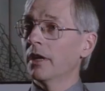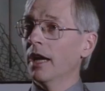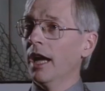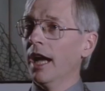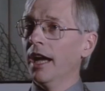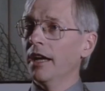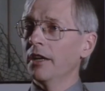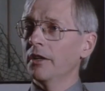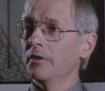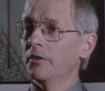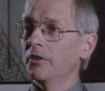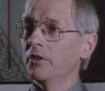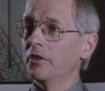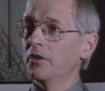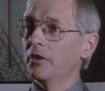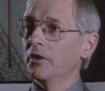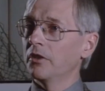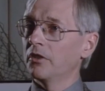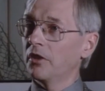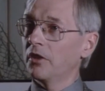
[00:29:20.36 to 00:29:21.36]
I
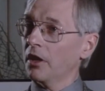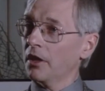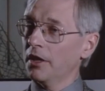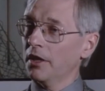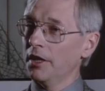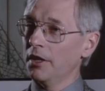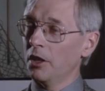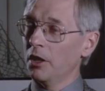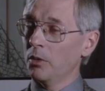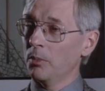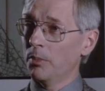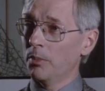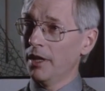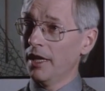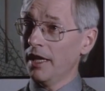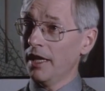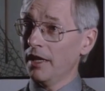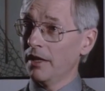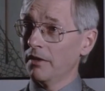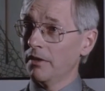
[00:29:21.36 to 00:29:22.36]
certainly don't
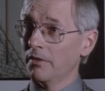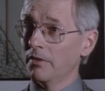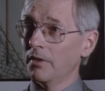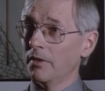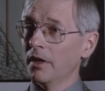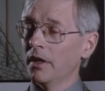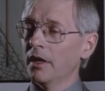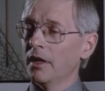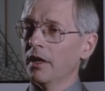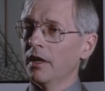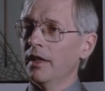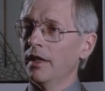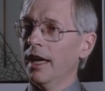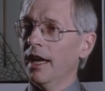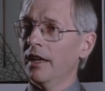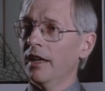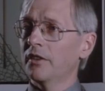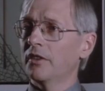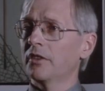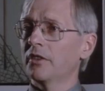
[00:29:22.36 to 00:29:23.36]
believe
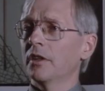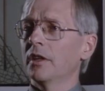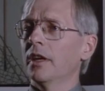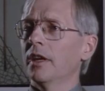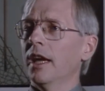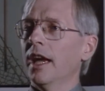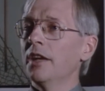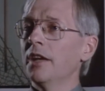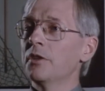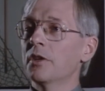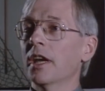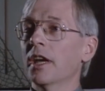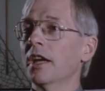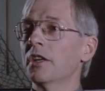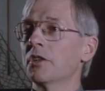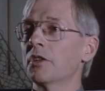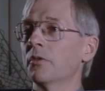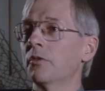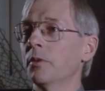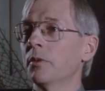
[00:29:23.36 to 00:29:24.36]
that
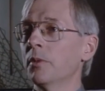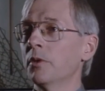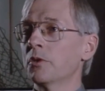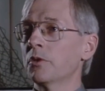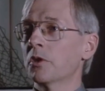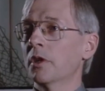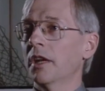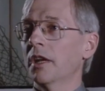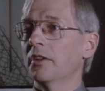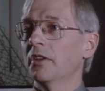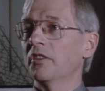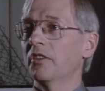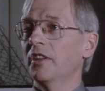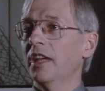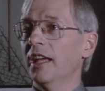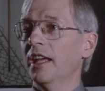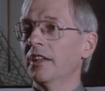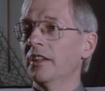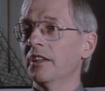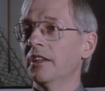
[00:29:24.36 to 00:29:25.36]
Education for Mutual
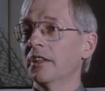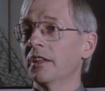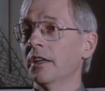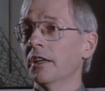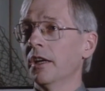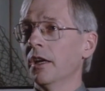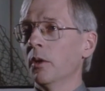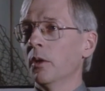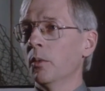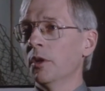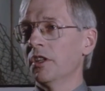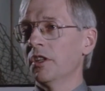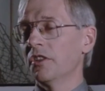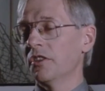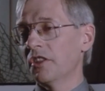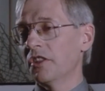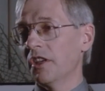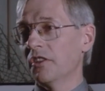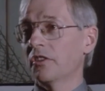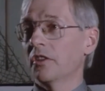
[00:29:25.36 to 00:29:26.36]
Understanding, which is
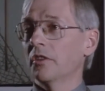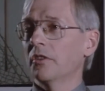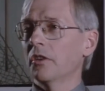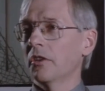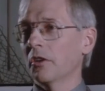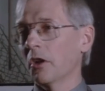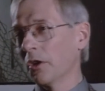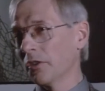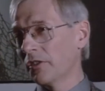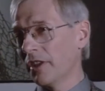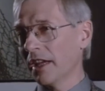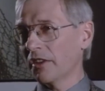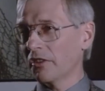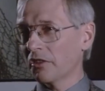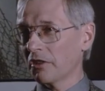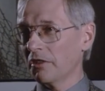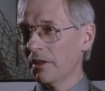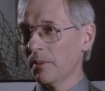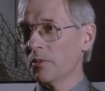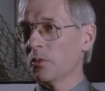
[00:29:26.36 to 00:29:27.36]
just contact
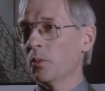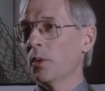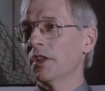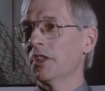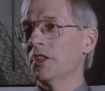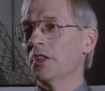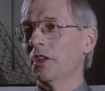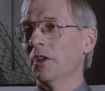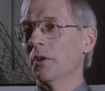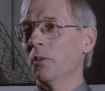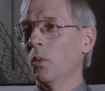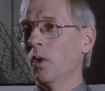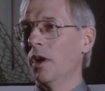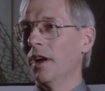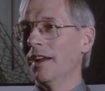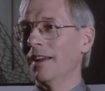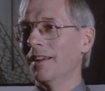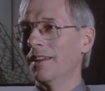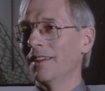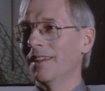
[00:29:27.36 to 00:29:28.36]
schemes once in a
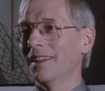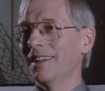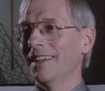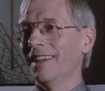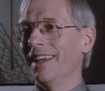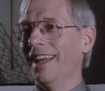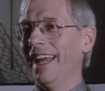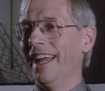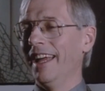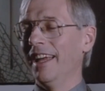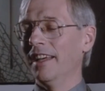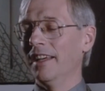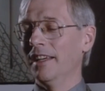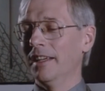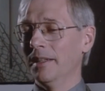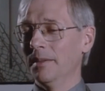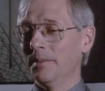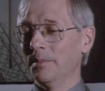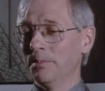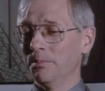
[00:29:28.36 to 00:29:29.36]
while,
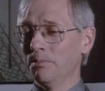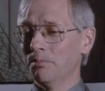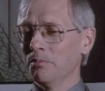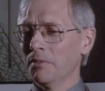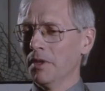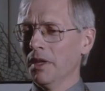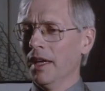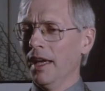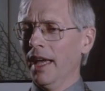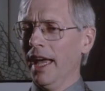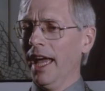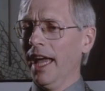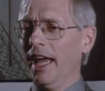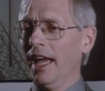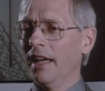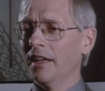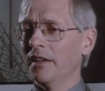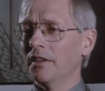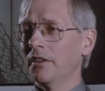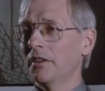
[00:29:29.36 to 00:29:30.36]

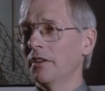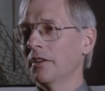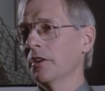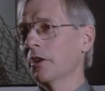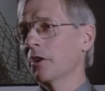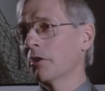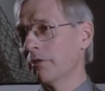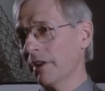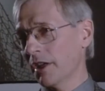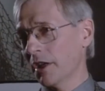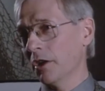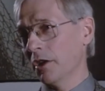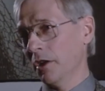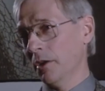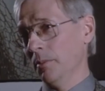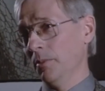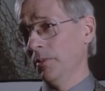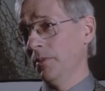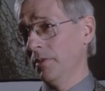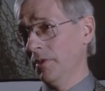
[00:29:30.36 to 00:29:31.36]
and
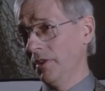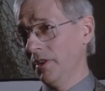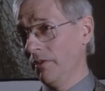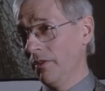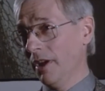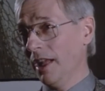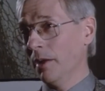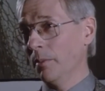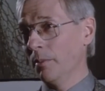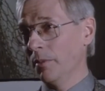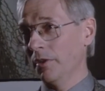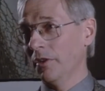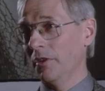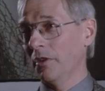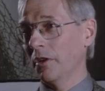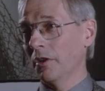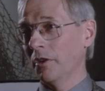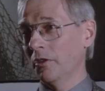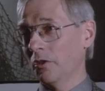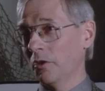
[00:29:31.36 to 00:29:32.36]
curriculum development
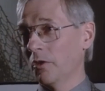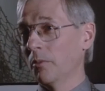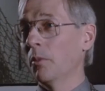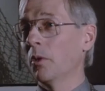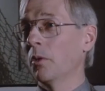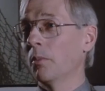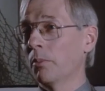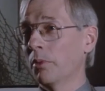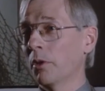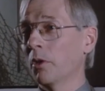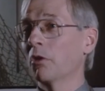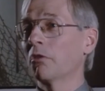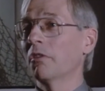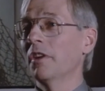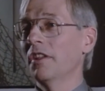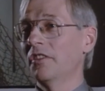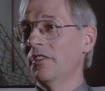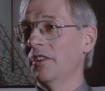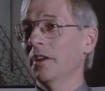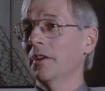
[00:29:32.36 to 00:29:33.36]
on a sort of more
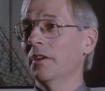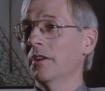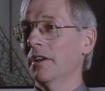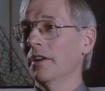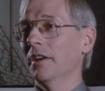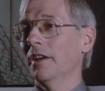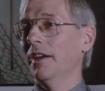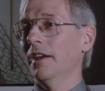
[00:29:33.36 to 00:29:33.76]
pluralistic